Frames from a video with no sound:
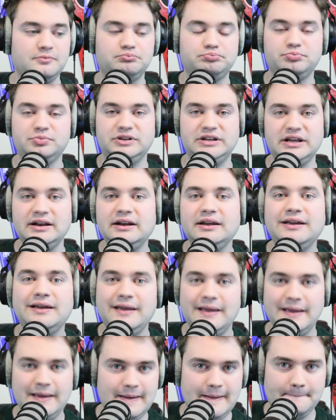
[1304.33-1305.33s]
Getting
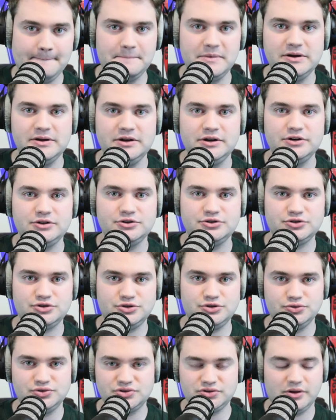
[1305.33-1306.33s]
him
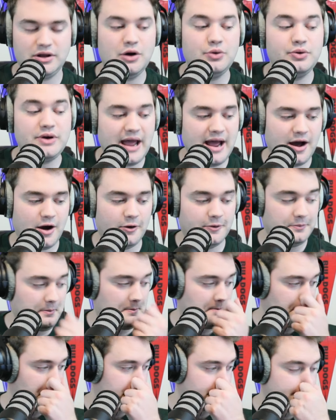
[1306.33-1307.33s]
to slow down
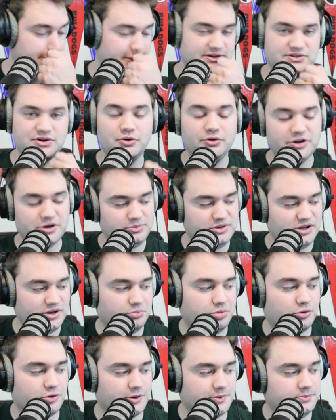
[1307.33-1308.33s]
is going to be
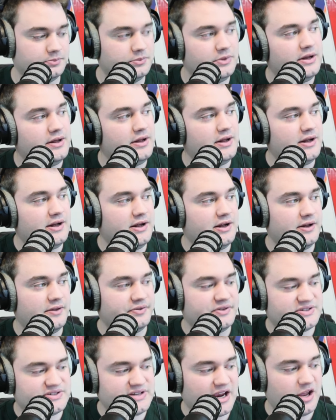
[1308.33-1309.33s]
important.
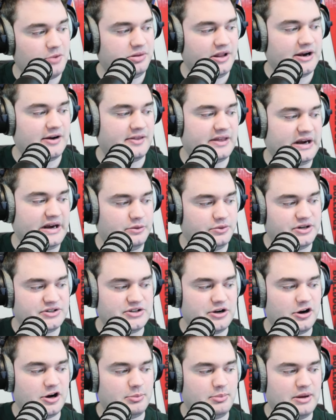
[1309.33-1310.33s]
The second player that I want to
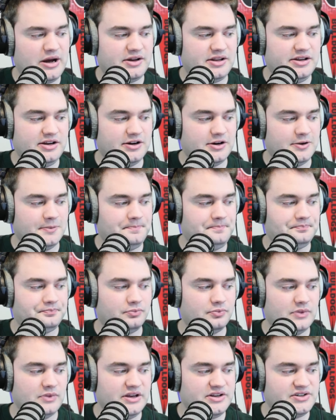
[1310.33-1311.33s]
talk about here
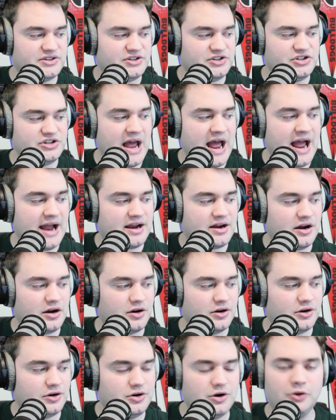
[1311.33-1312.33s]
is Jack
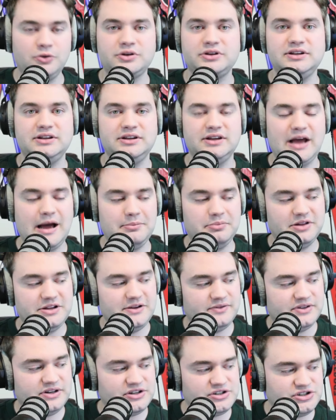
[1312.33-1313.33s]
Golke. I
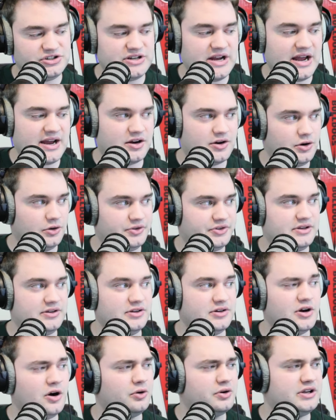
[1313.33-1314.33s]
believe it is Jack
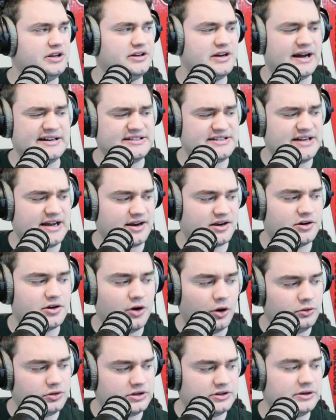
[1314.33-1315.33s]
Golke, not Jack
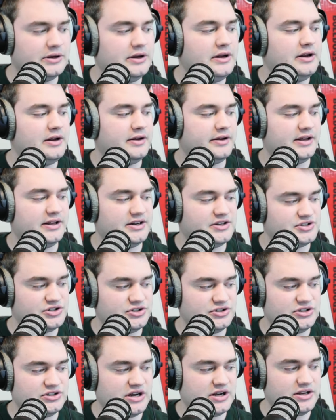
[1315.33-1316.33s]
Golk. It is
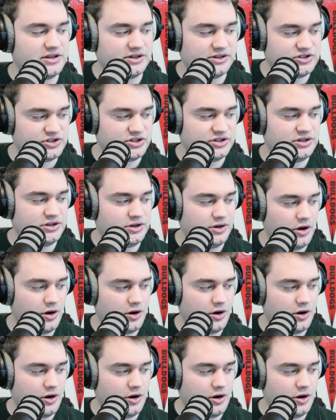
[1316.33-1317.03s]
G-O-H-L-K-E.